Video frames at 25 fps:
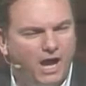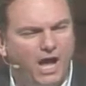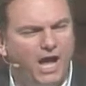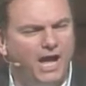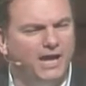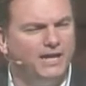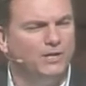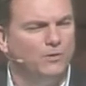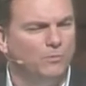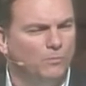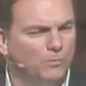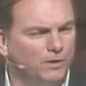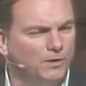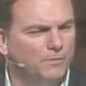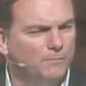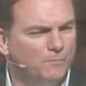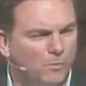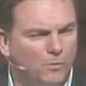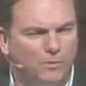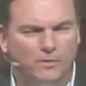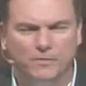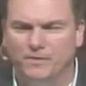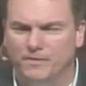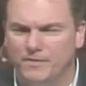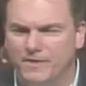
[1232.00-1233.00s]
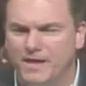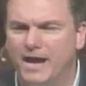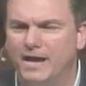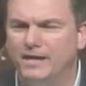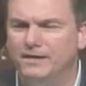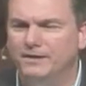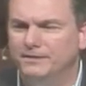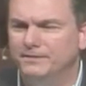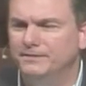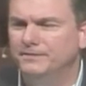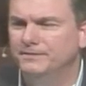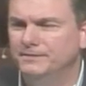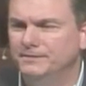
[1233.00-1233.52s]
I can work more than
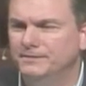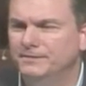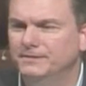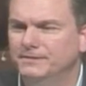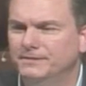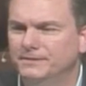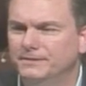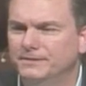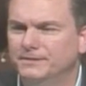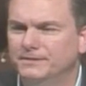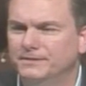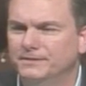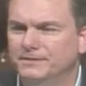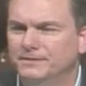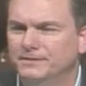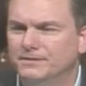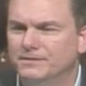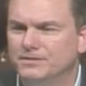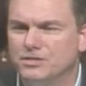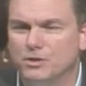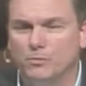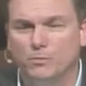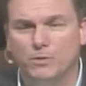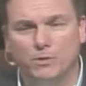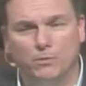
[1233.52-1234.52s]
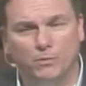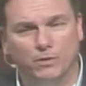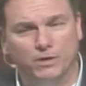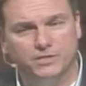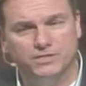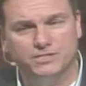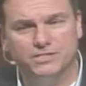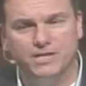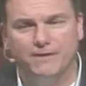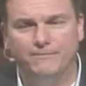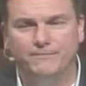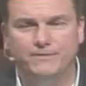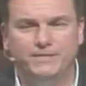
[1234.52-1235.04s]
that. So we work
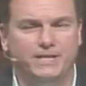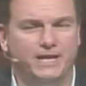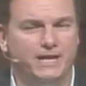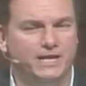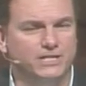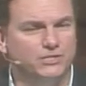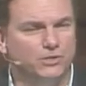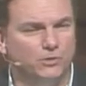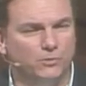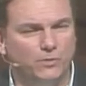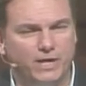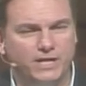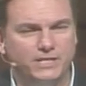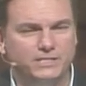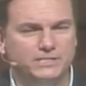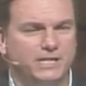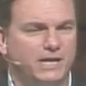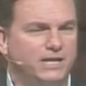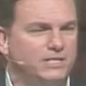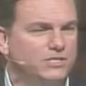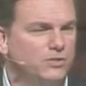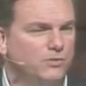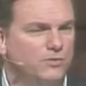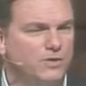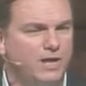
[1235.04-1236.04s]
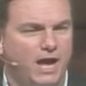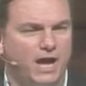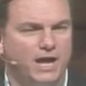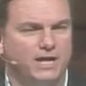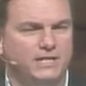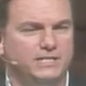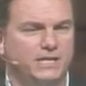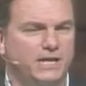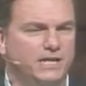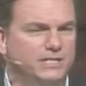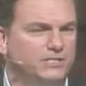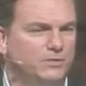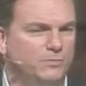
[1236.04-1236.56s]
7 days or 8 days or
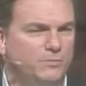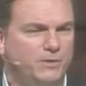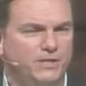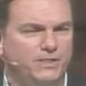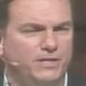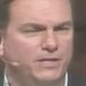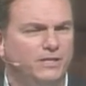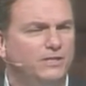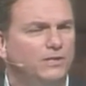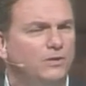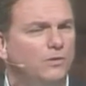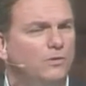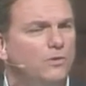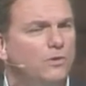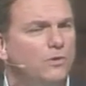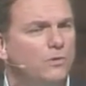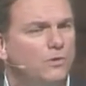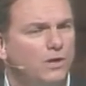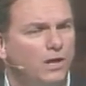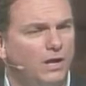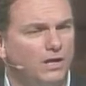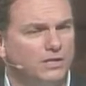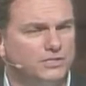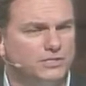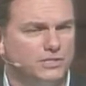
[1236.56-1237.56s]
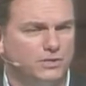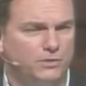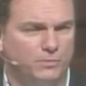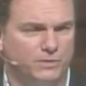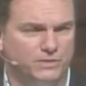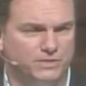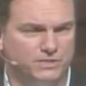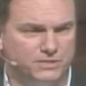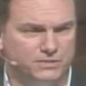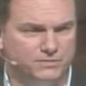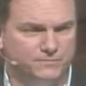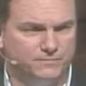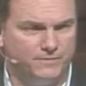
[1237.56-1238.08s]
9 days, and we think there are no
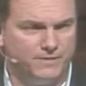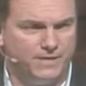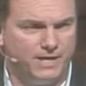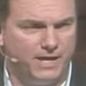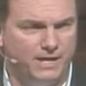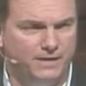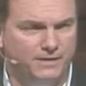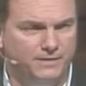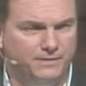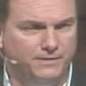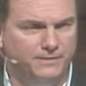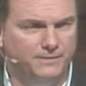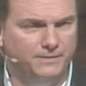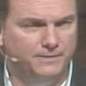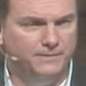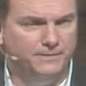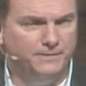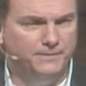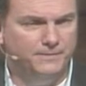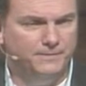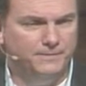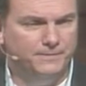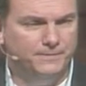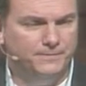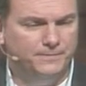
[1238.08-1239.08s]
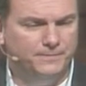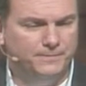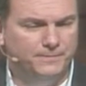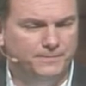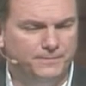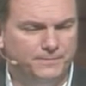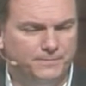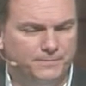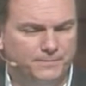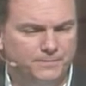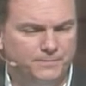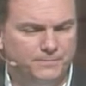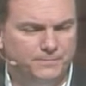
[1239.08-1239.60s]
consequences for that.
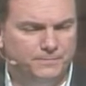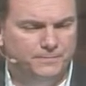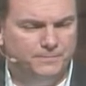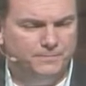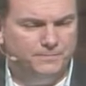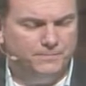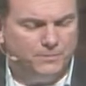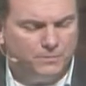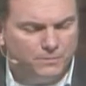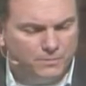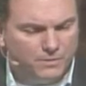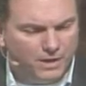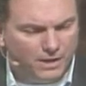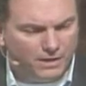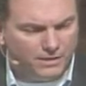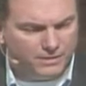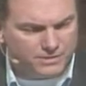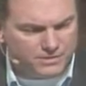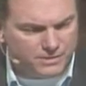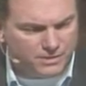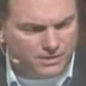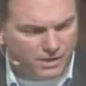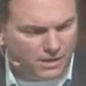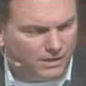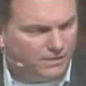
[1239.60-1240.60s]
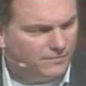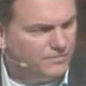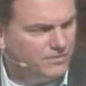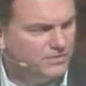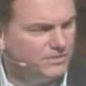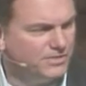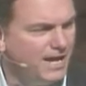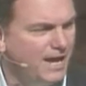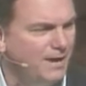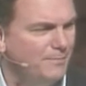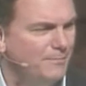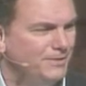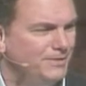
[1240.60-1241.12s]
No, God is the God of the
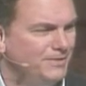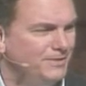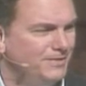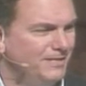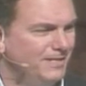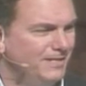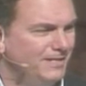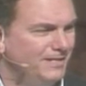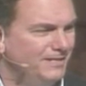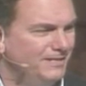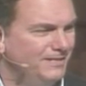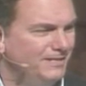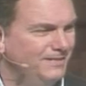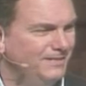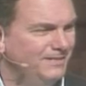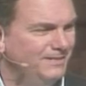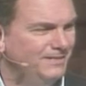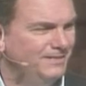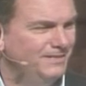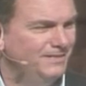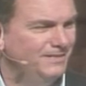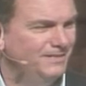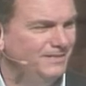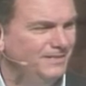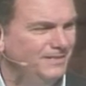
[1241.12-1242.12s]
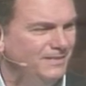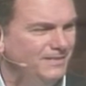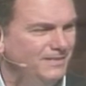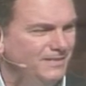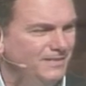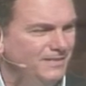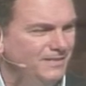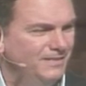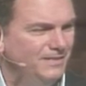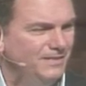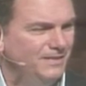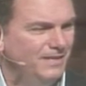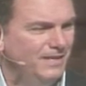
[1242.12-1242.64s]
Sabbath day.
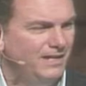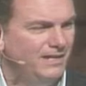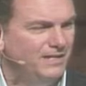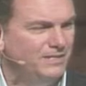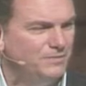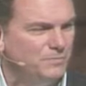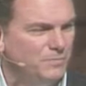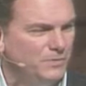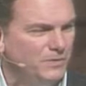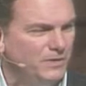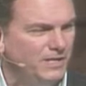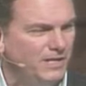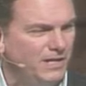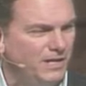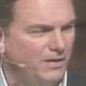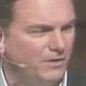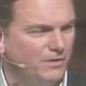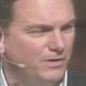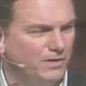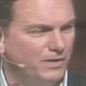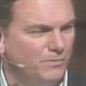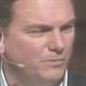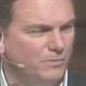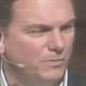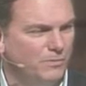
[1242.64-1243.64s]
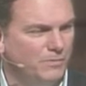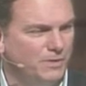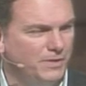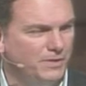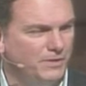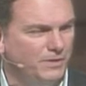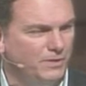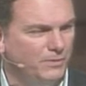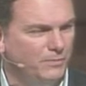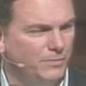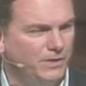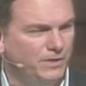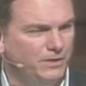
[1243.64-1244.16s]
And it's pretty arrogant when we
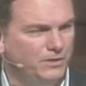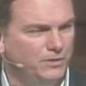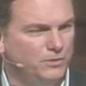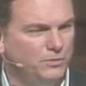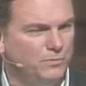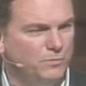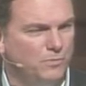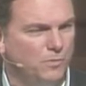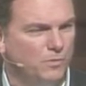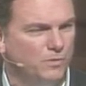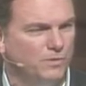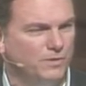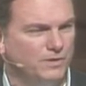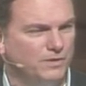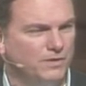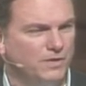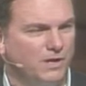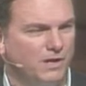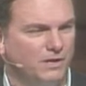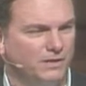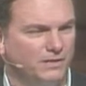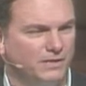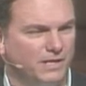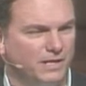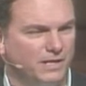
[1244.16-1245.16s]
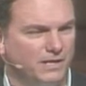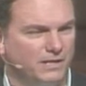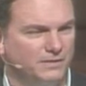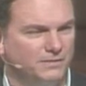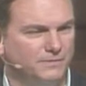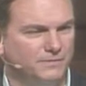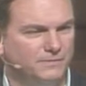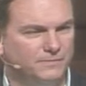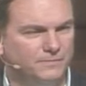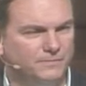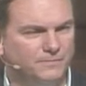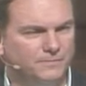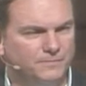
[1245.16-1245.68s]
think we can do more than God can.
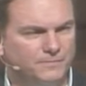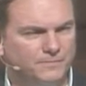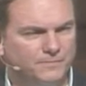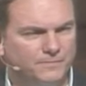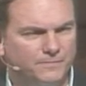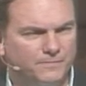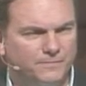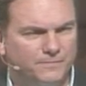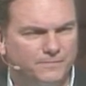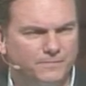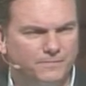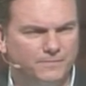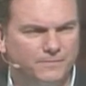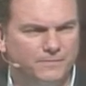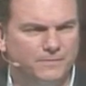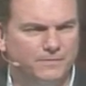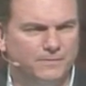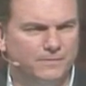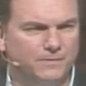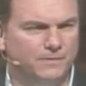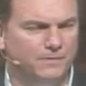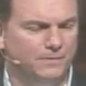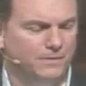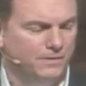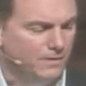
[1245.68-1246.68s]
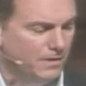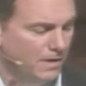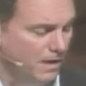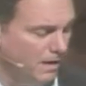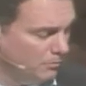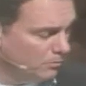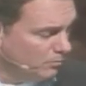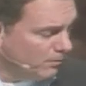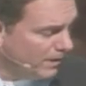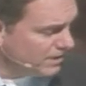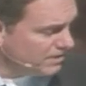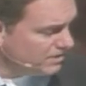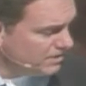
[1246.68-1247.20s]
And
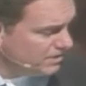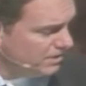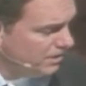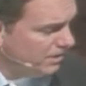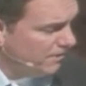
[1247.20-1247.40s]
God rested